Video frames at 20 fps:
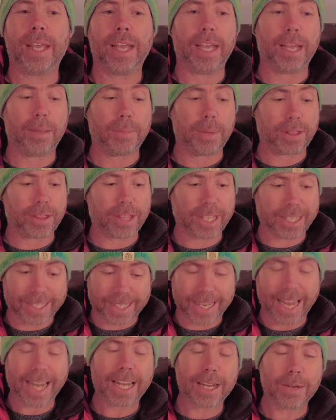Um, the
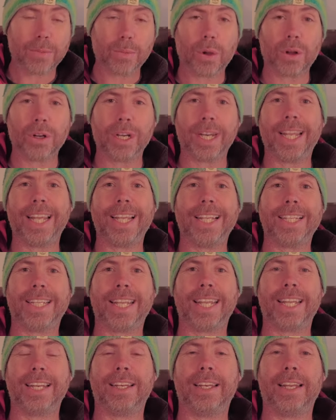second one is
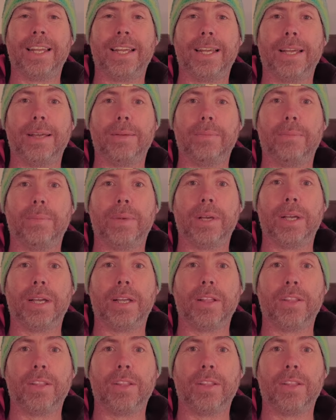in um,